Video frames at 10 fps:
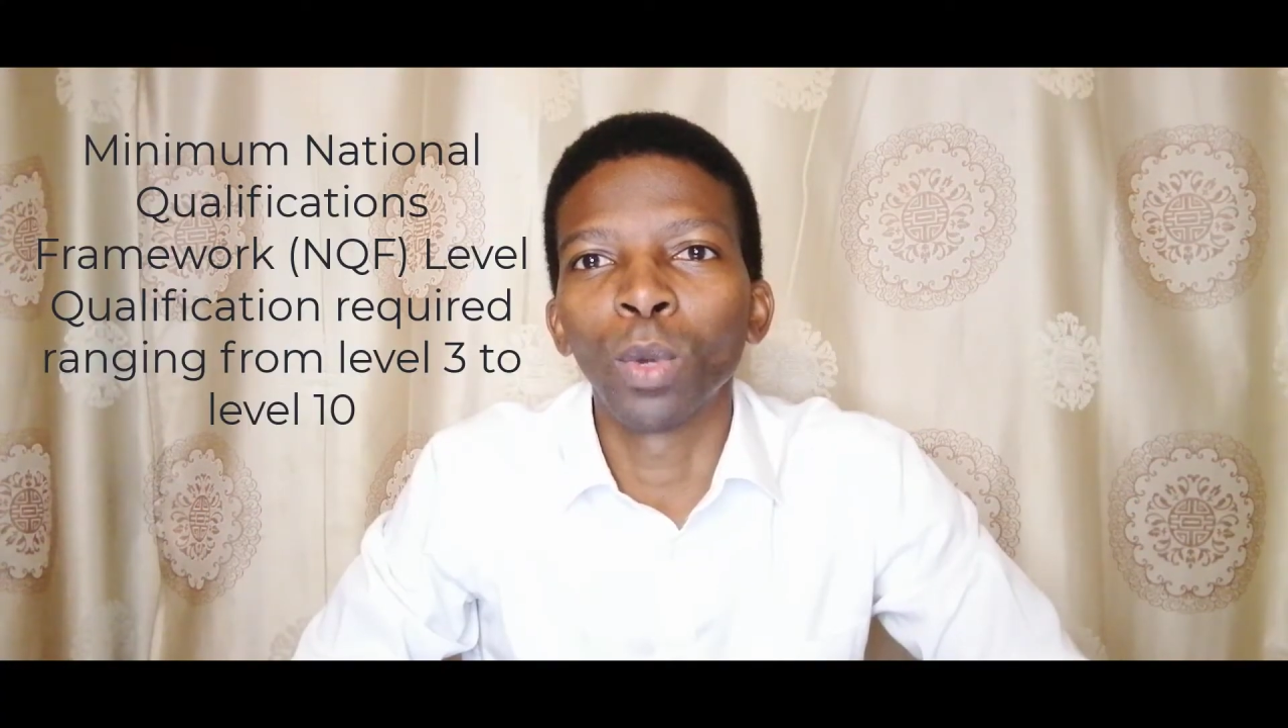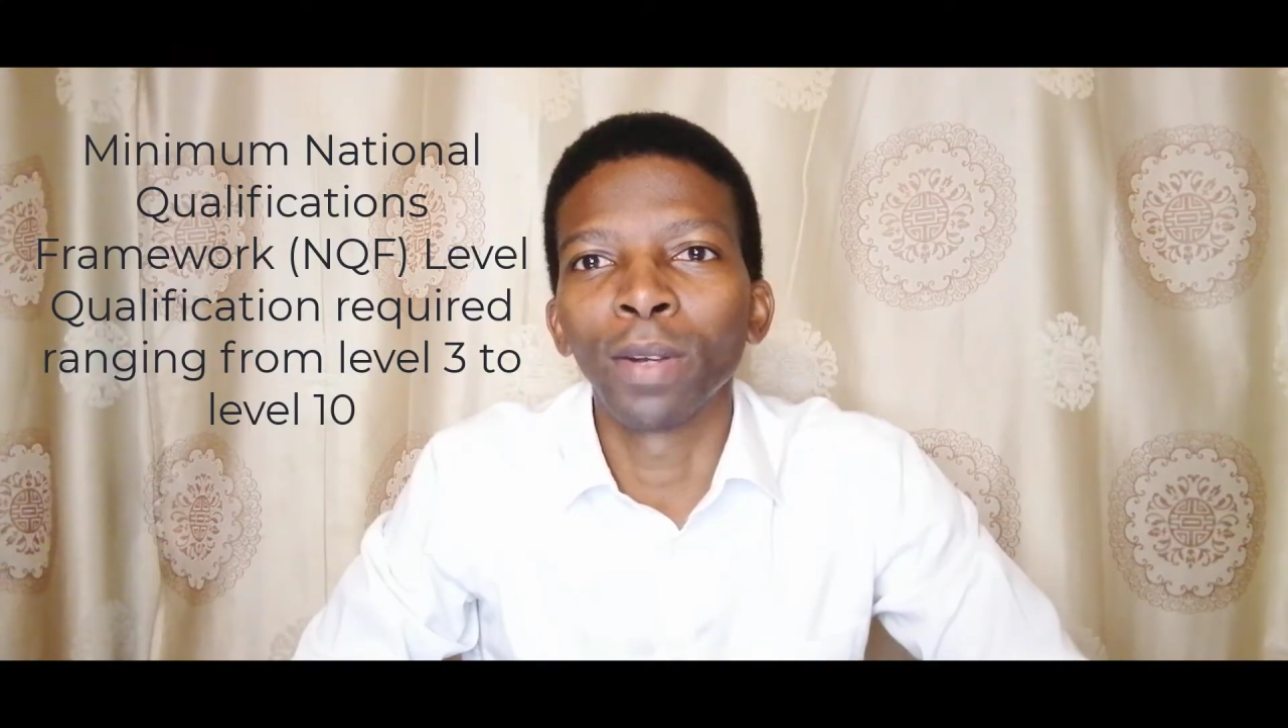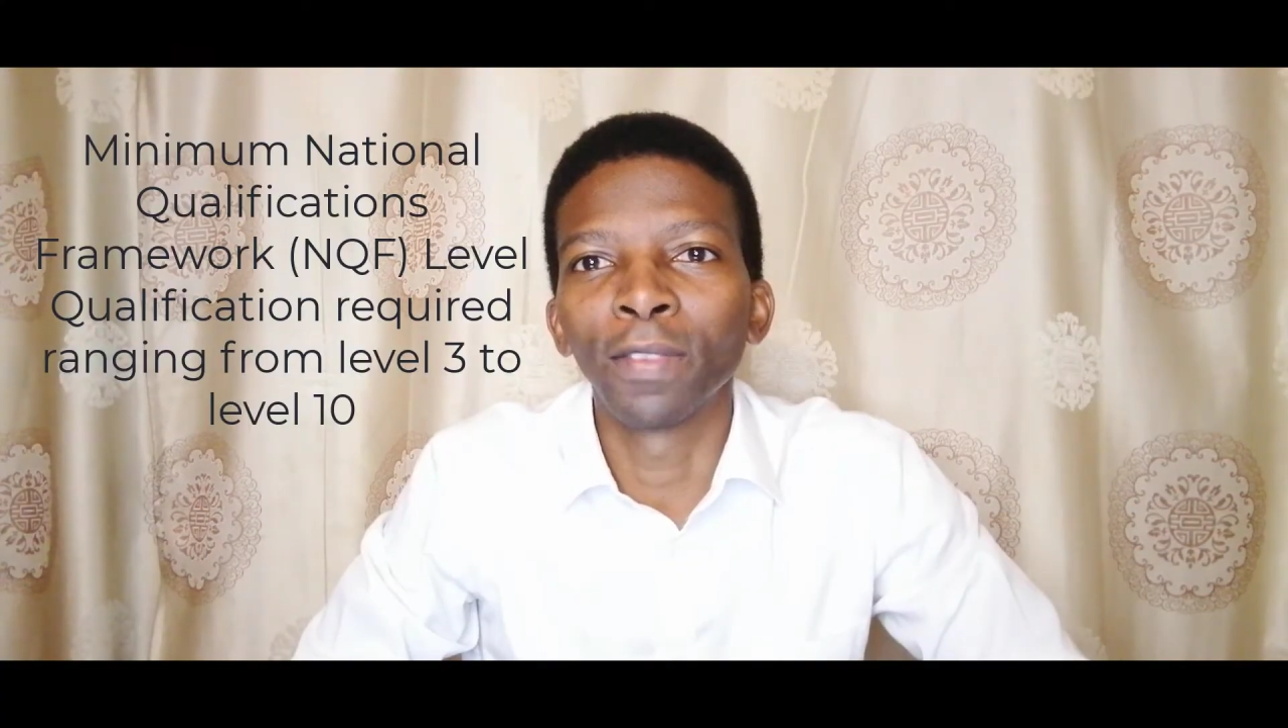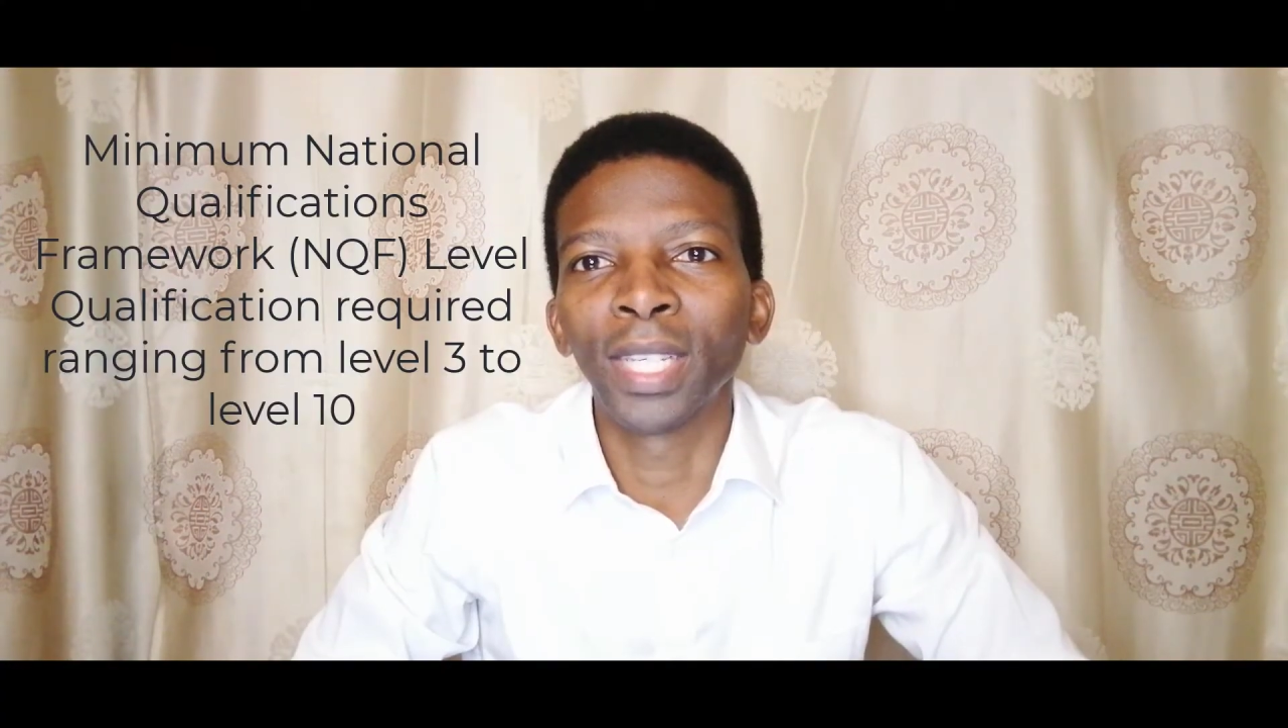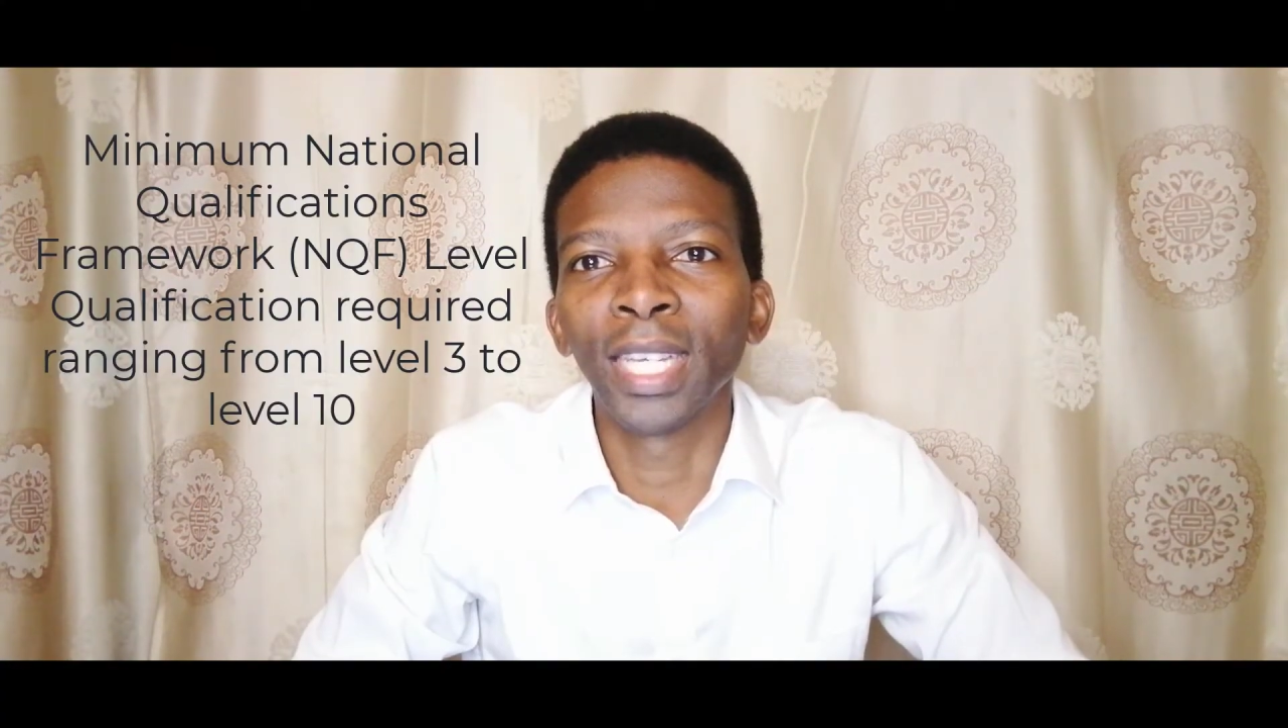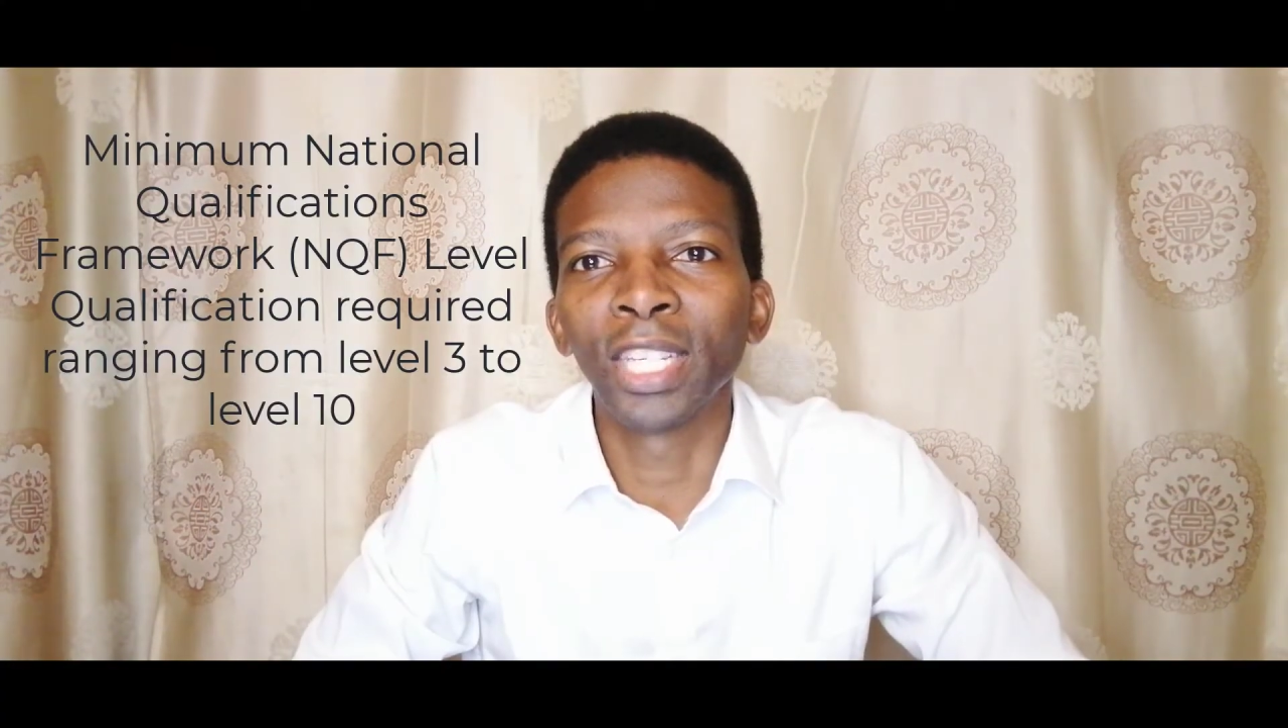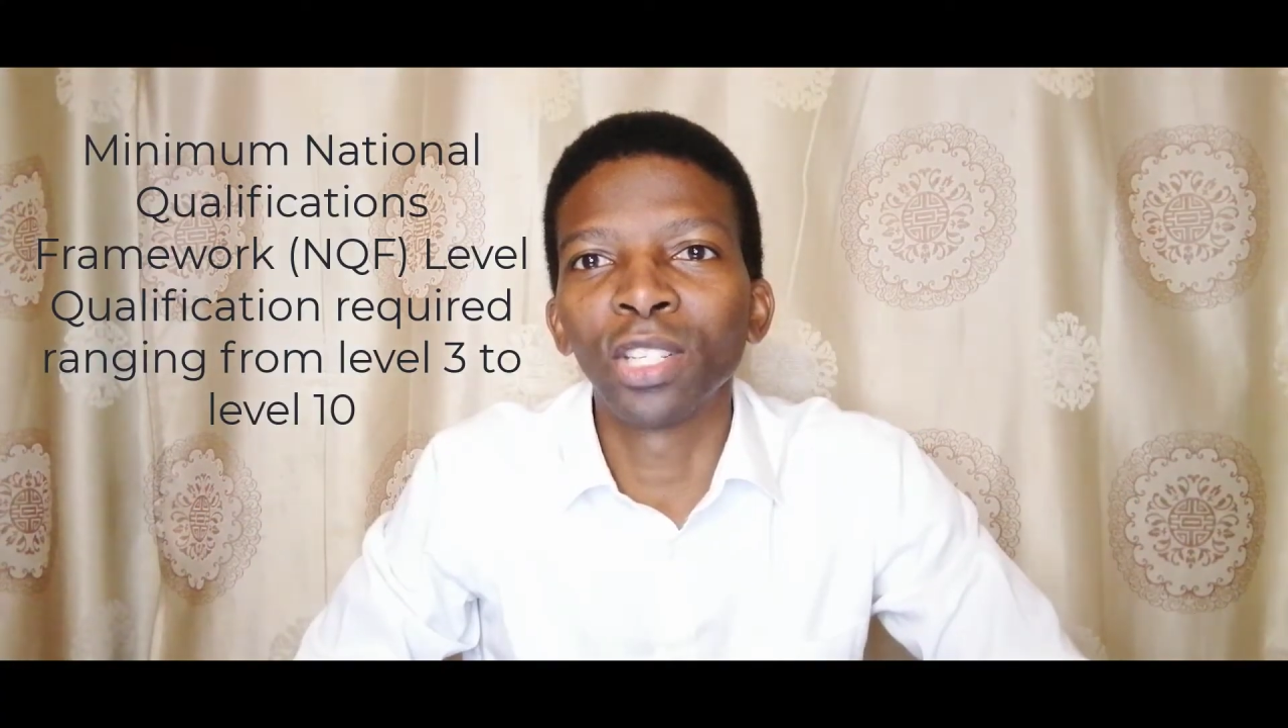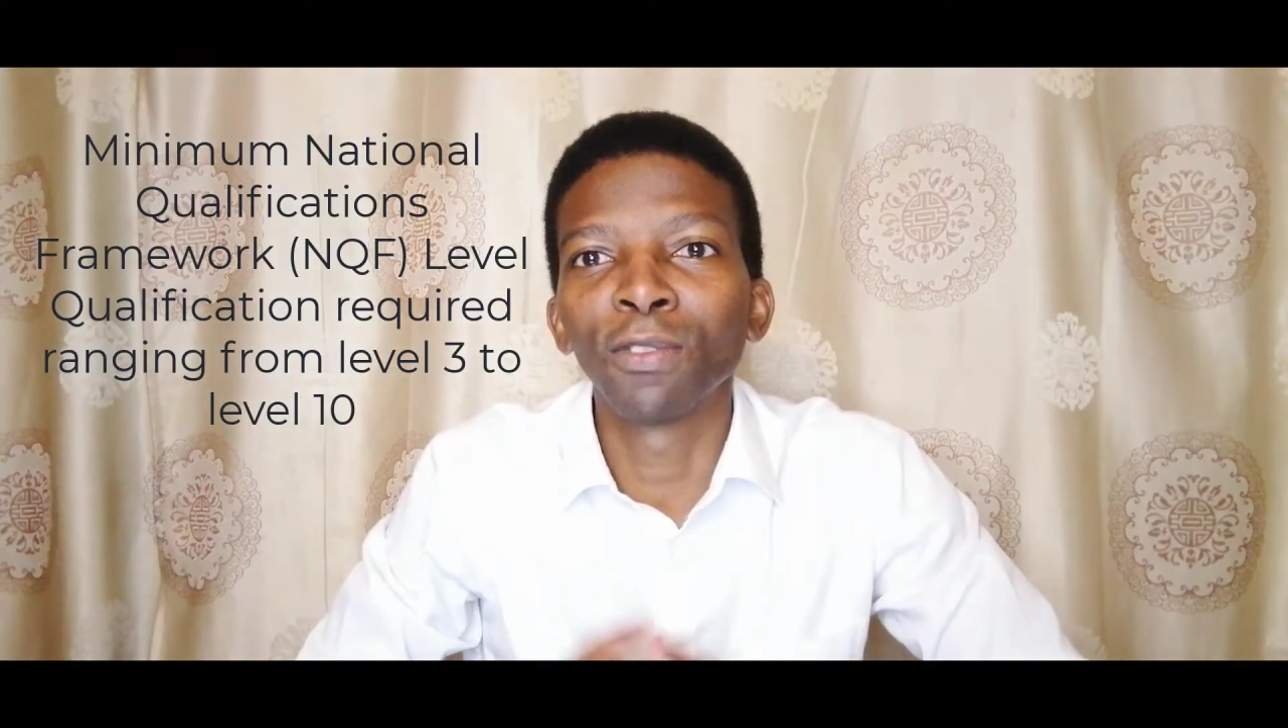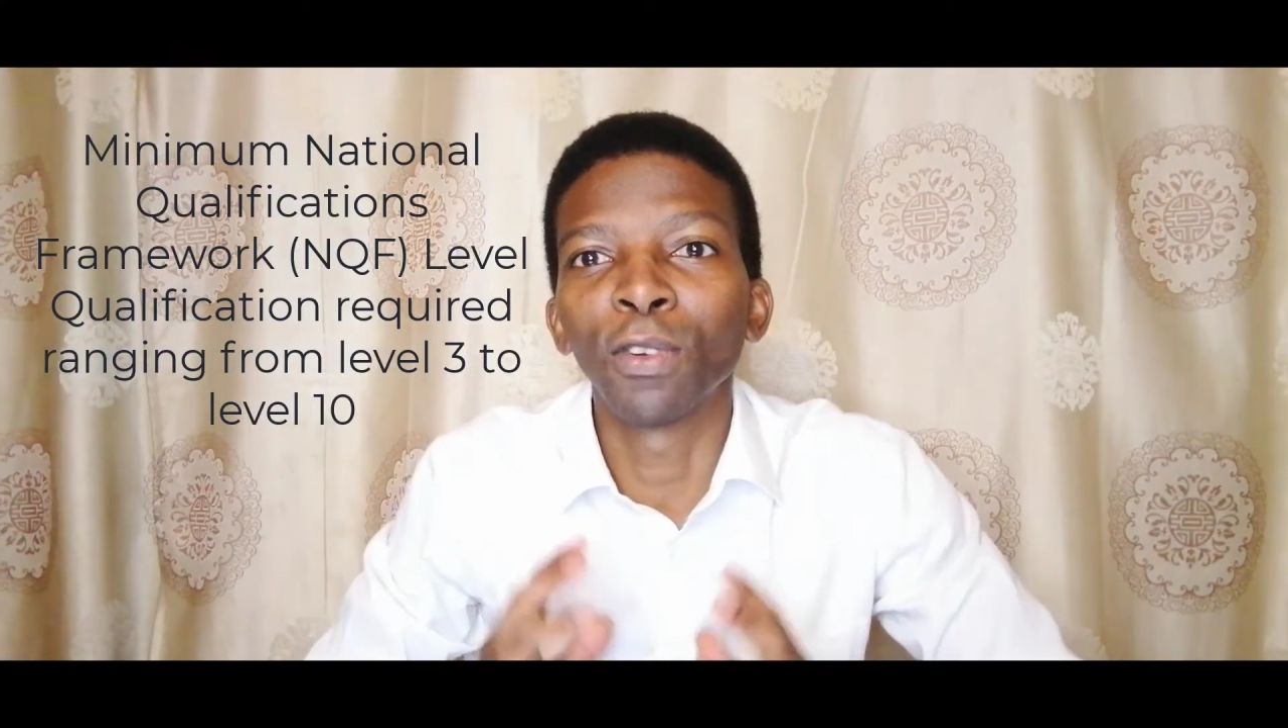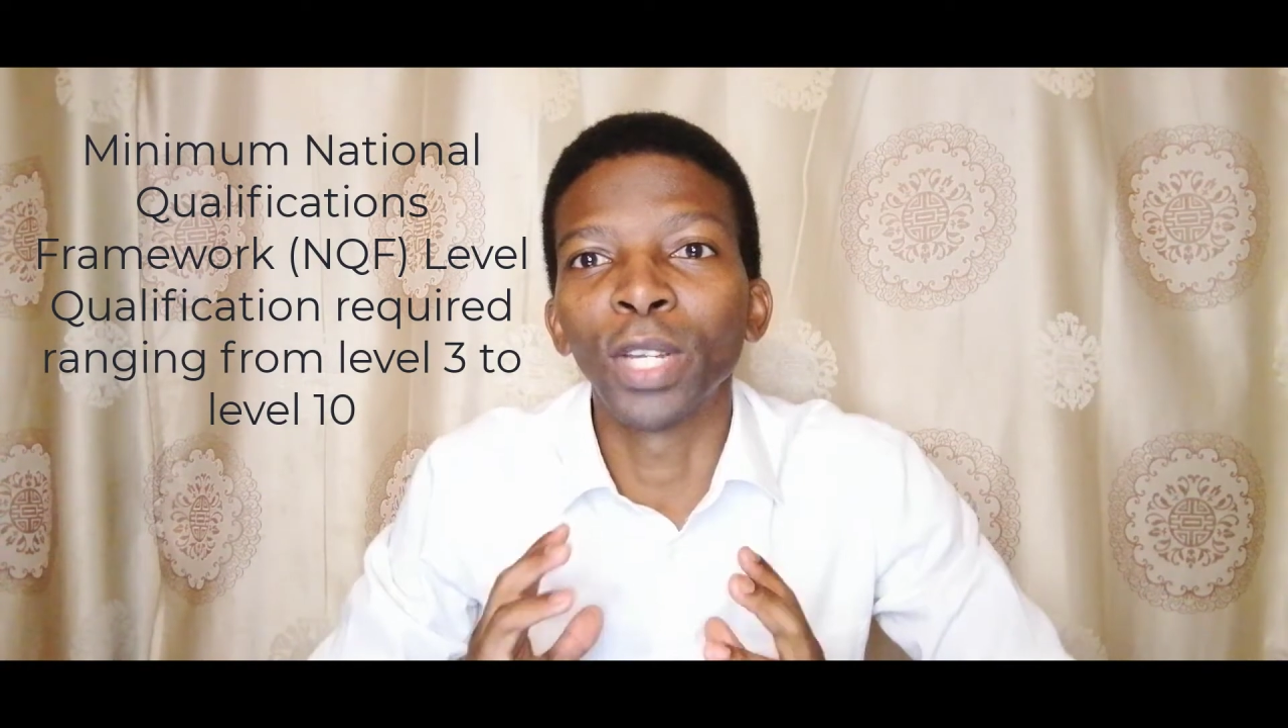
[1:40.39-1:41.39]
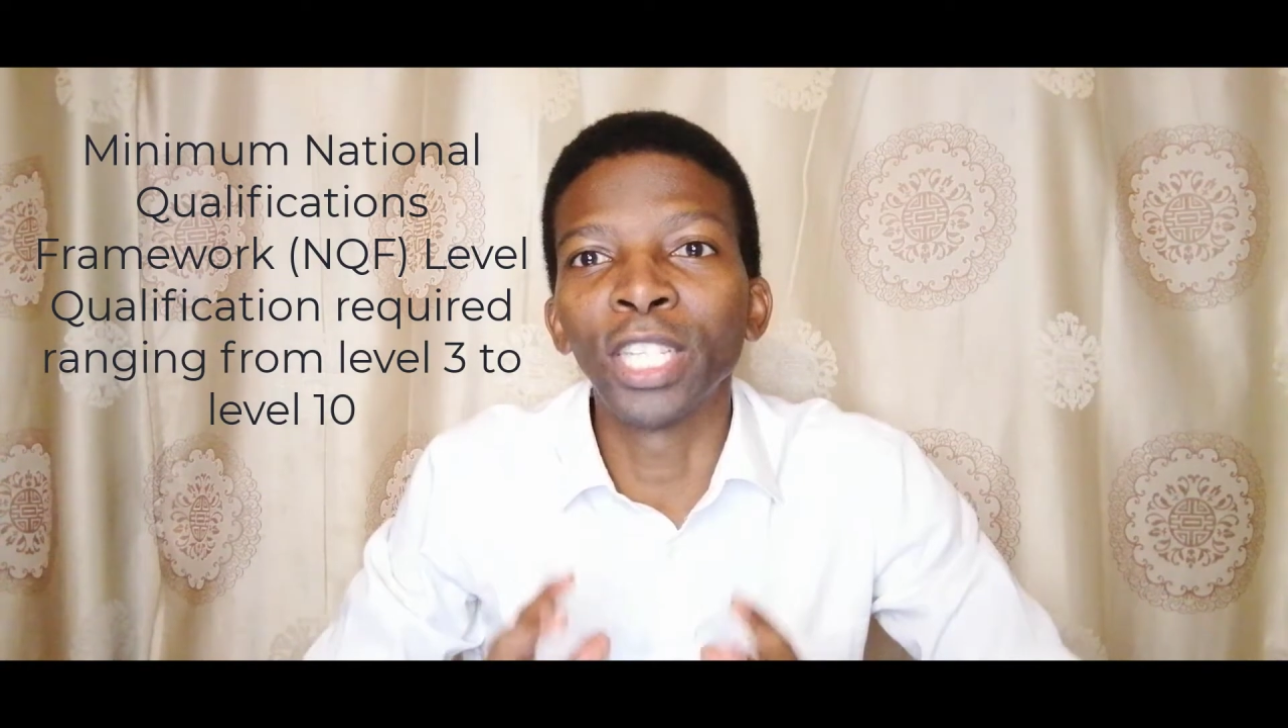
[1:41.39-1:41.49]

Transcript: qualification for